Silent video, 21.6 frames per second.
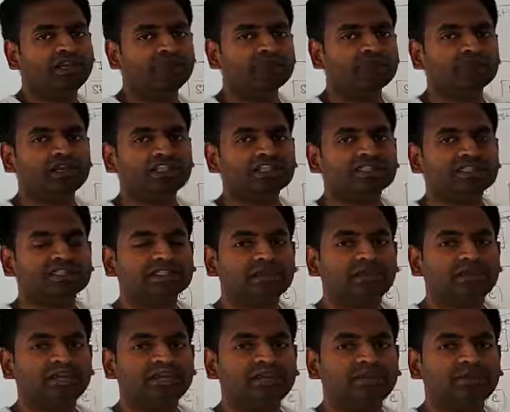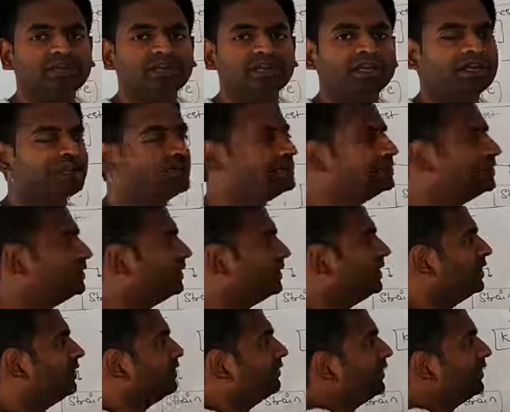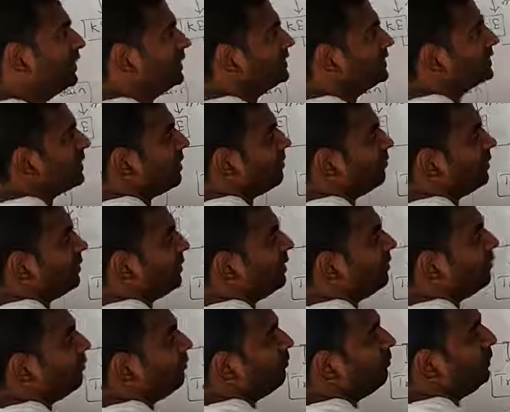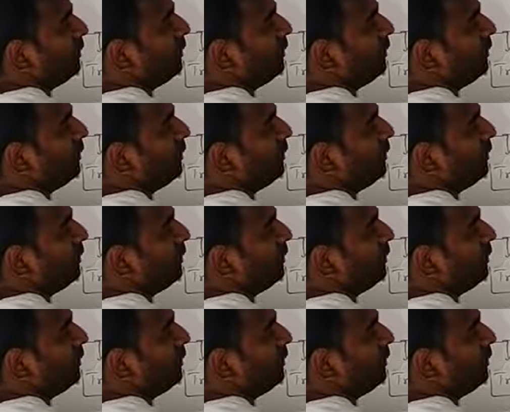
in fuels is called chemical energy. For example,